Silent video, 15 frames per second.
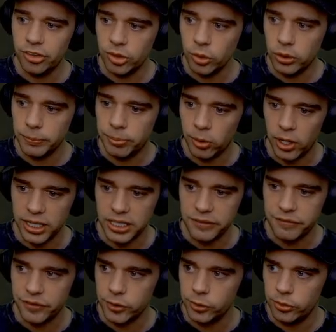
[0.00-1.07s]
you can put any
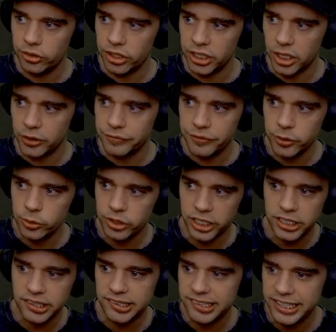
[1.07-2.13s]
food, you know, food
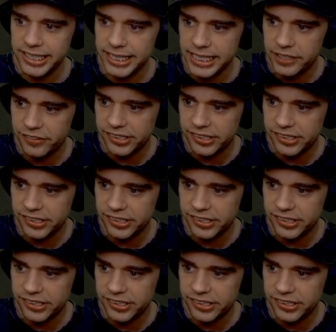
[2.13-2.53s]
in, tea leaves,